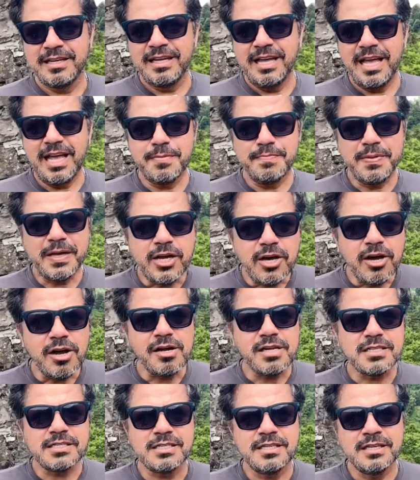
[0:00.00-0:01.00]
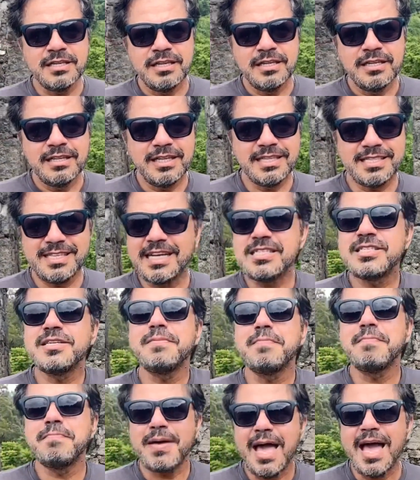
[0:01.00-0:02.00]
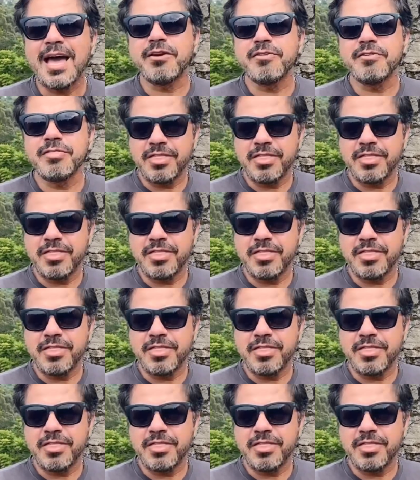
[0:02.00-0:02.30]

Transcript: And because it doesn't matter